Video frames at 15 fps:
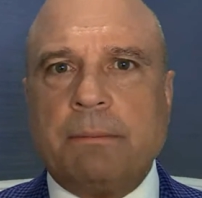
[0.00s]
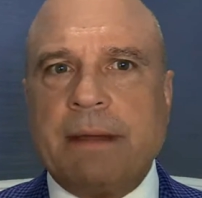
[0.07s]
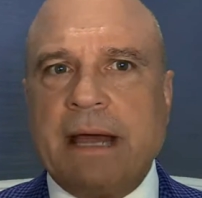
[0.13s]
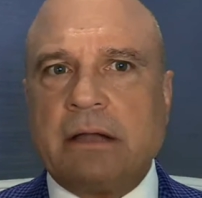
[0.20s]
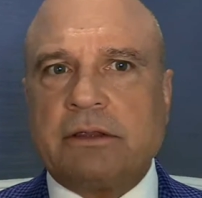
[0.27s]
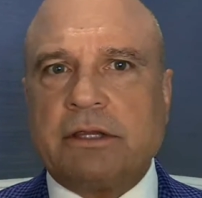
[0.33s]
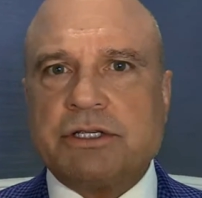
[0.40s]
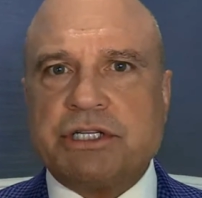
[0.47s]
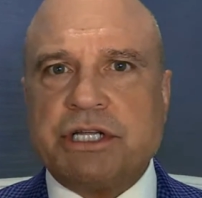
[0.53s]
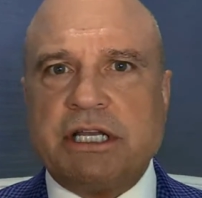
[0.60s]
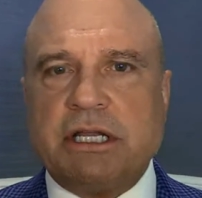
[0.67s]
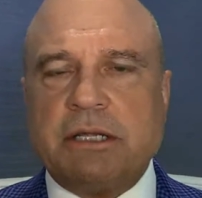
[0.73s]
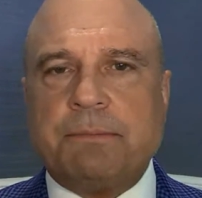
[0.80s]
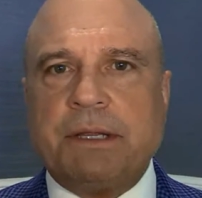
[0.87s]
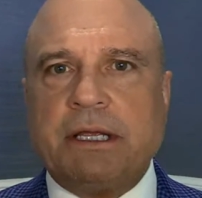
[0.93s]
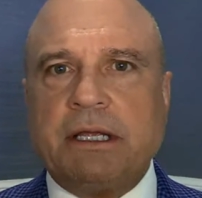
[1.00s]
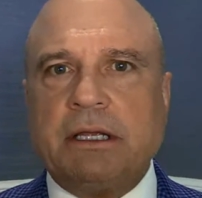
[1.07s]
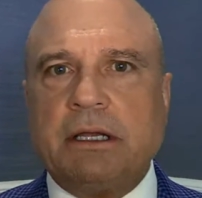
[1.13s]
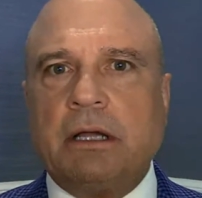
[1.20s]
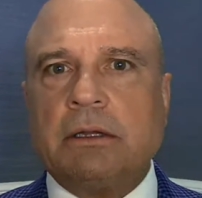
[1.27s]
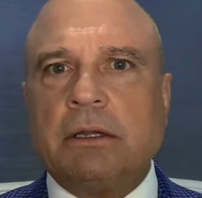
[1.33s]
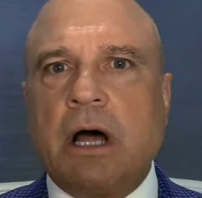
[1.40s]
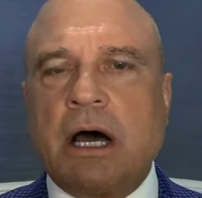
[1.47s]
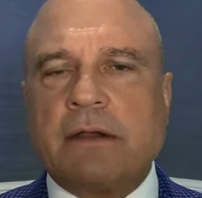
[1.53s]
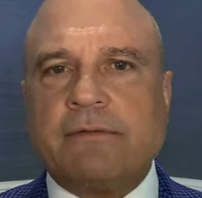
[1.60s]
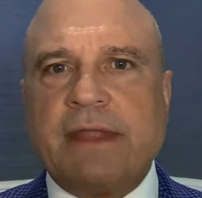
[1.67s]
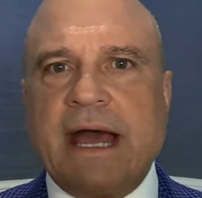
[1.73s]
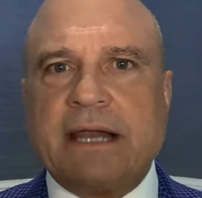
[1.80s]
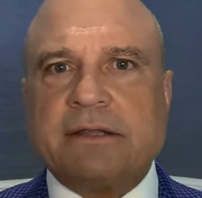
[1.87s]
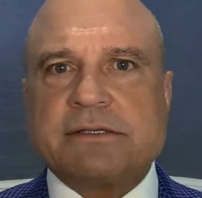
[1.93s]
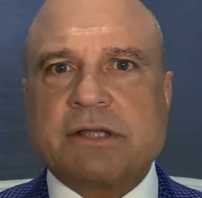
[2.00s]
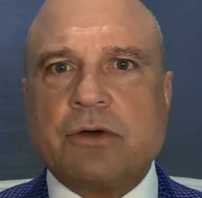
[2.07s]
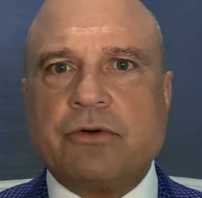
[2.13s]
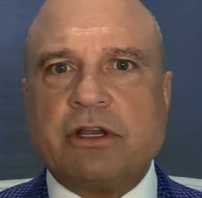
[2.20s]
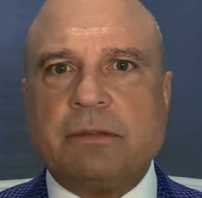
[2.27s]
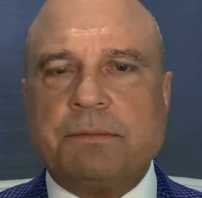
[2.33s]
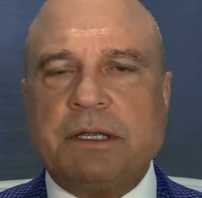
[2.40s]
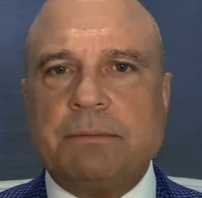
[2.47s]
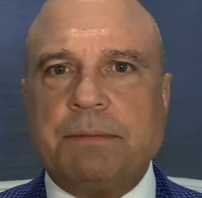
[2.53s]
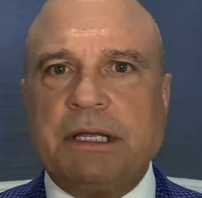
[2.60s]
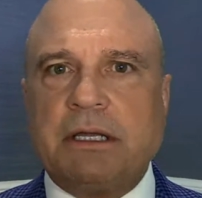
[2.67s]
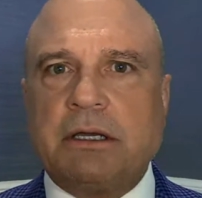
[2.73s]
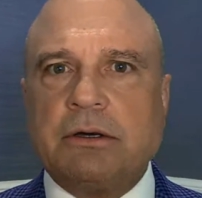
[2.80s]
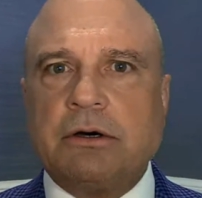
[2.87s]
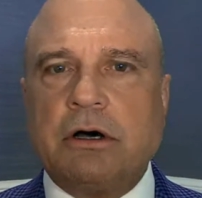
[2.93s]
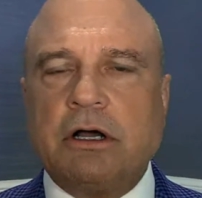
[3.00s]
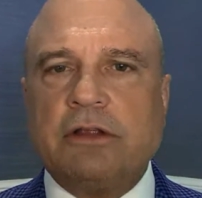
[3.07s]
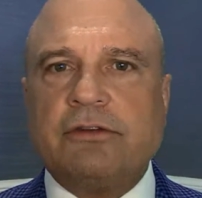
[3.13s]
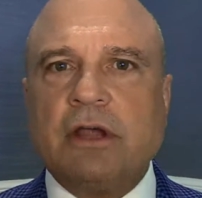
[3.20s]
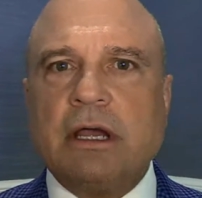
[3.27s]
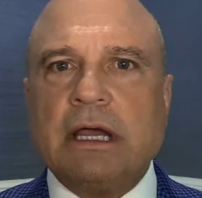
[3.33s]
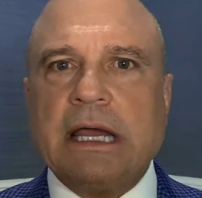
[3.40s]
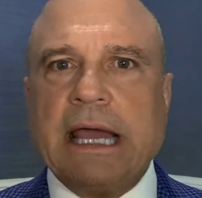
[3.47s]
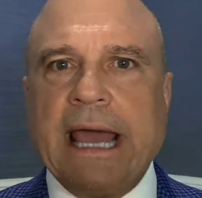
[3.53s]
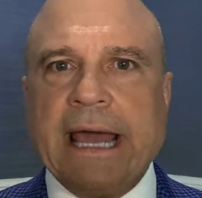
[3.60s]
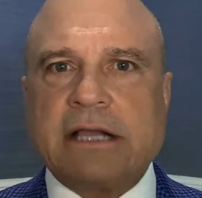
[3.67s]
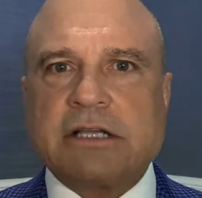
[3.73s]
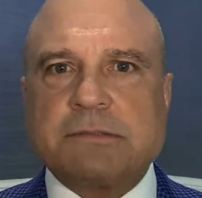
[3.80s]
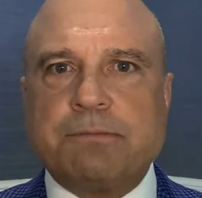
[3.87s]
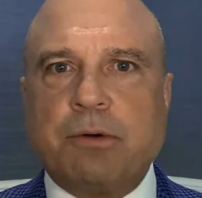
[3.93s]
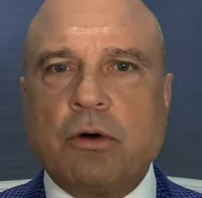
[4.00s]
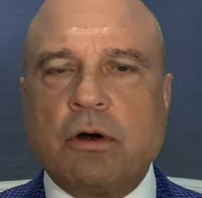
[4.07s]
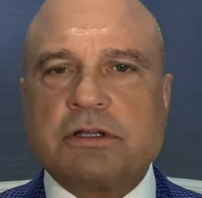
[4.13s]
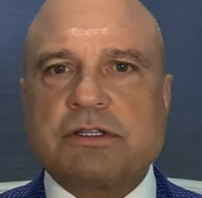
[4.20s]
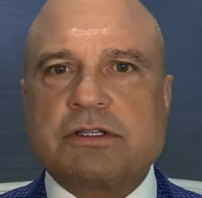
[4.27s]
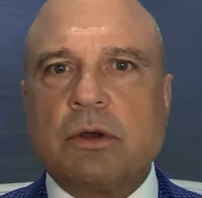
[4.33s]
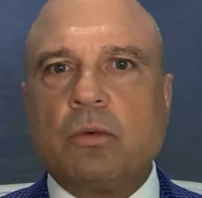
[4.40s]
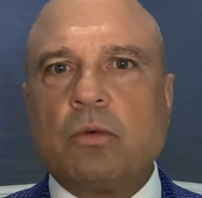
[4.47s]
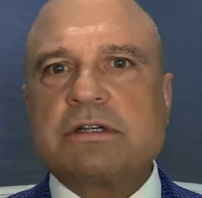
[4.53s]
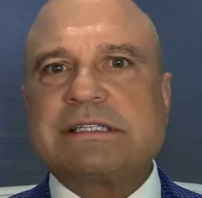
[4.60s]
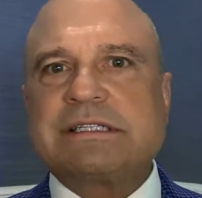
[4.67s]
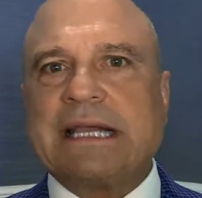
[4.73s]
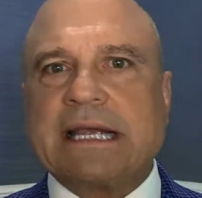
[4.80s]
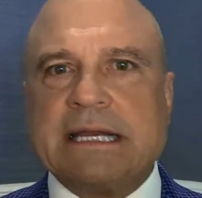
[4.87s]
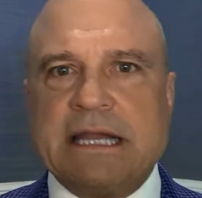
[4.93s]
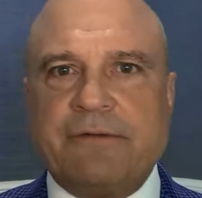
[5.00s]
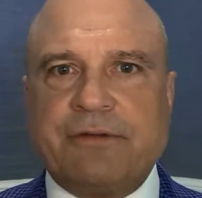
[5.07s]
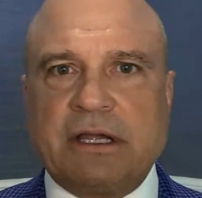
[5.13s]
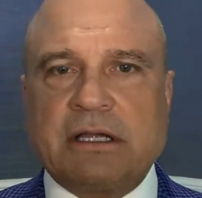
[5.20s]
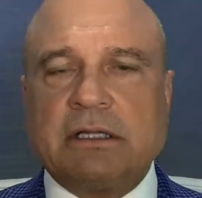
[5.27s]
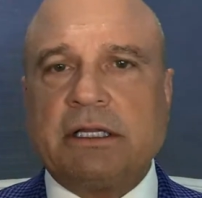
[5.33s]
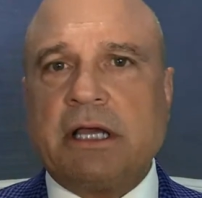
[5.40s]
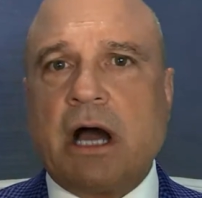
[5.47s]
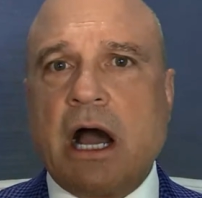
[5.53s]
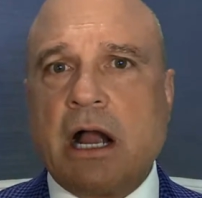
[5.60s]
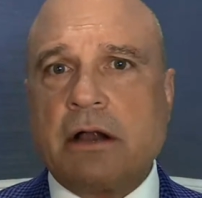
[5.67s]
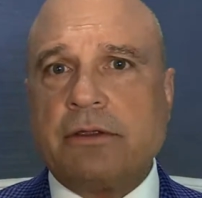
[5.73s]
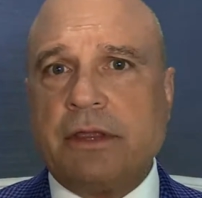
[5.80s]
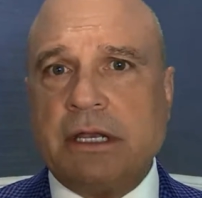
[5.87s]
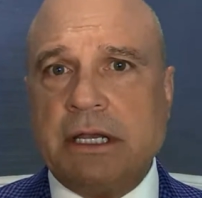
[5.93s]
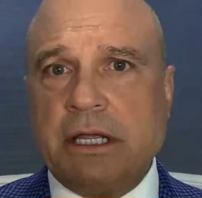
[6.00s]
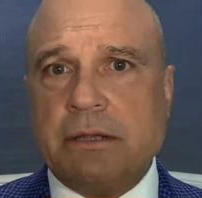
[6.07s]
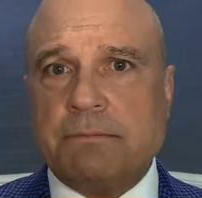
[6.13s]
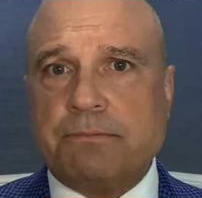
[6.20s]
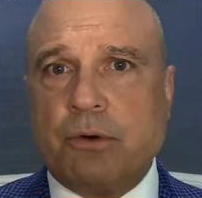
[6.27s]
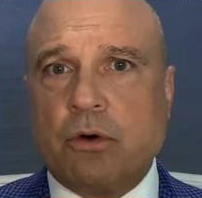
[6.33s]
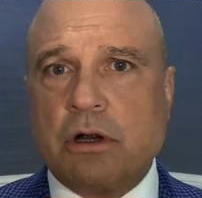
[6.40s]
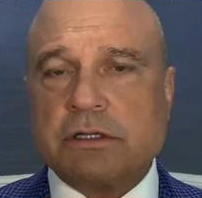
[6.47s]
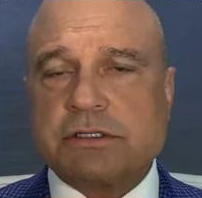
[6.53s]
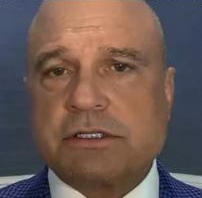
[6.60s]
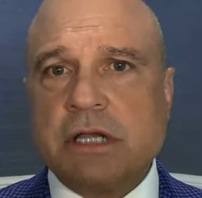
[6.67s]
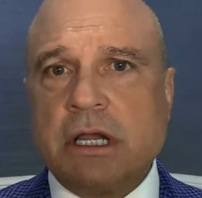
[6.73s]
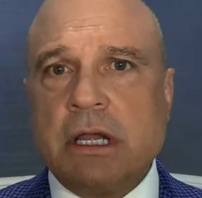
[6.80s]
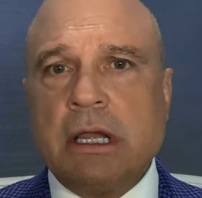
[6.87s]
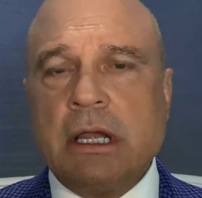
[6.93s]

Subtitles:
about the GDP, a lot of that is going to be because exports were significantly higher than imports.